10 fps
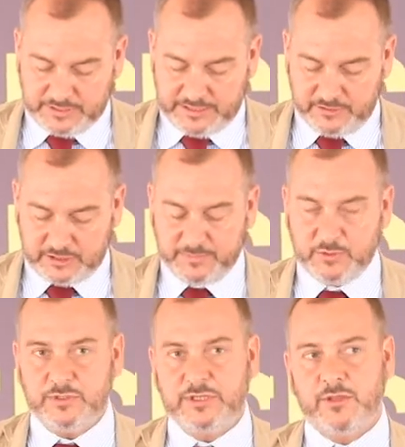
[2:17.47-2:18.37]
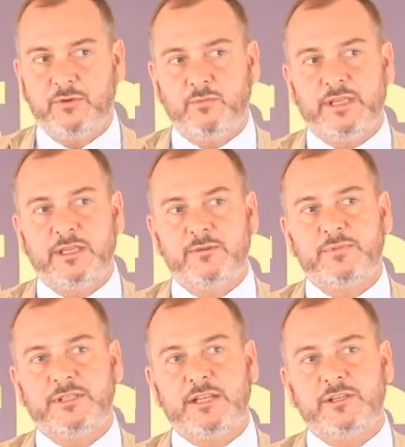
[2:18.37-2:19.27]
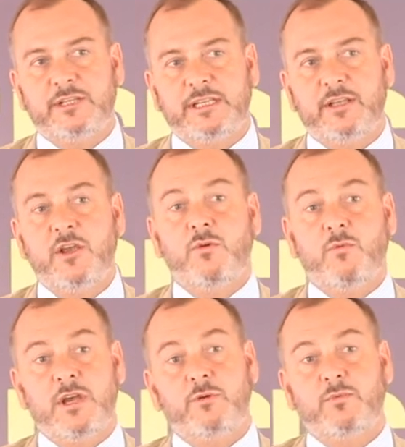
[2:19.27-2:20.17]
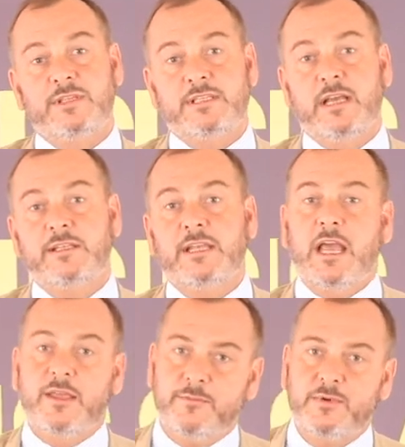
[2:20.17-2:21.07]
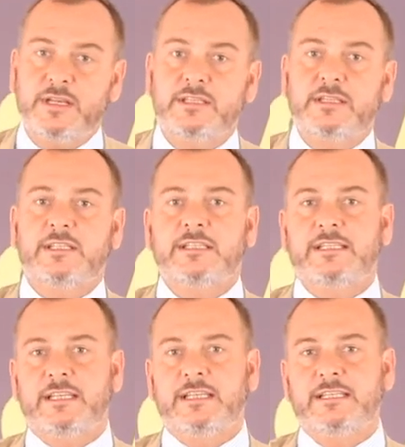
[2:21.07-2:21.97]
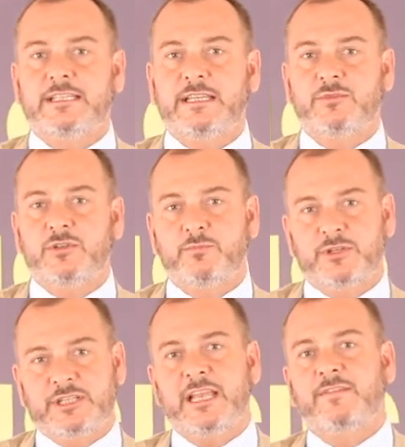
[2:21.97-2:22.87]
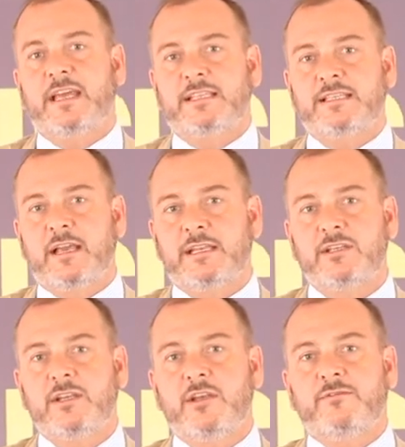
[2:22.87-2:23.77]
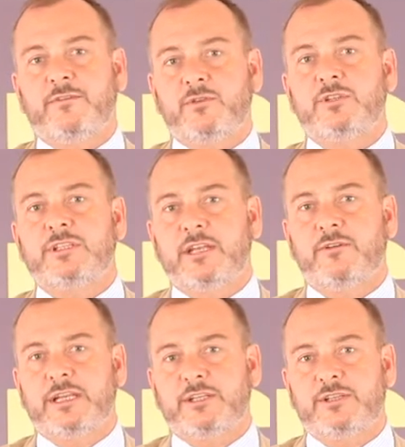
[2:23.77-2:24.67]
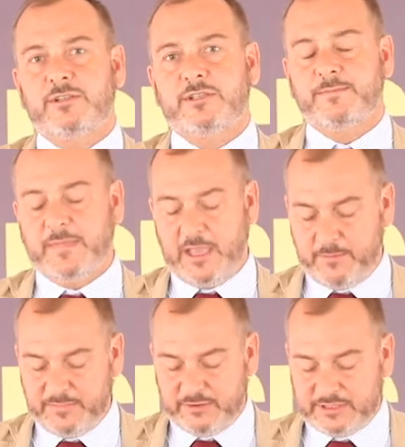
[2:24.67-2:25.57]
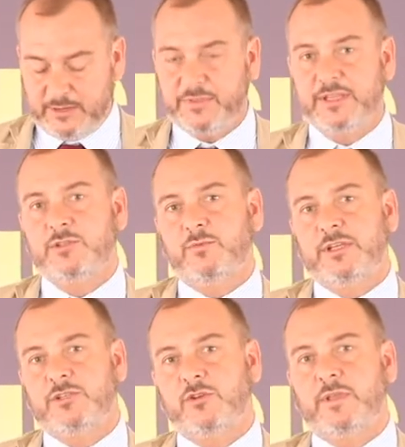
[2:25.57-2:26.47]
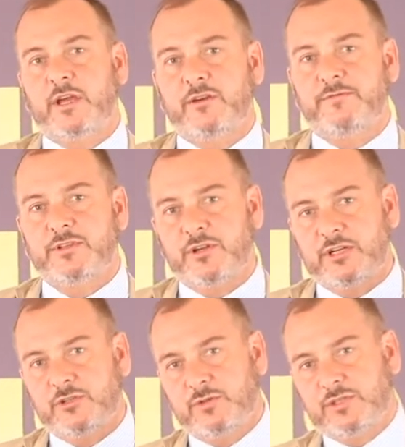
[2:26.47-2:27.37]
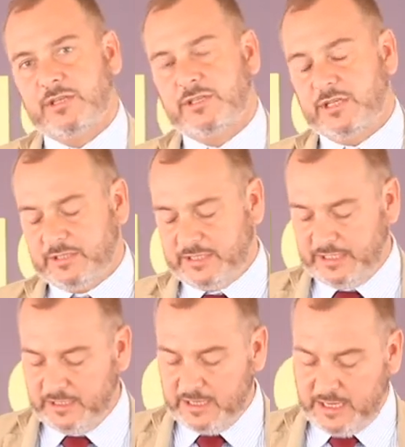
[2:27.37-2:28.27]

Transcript: hills, but also that we can potentially work with Sada and the President and his team to protect that site for future generations. There are some things that we could do with our infrastructure as the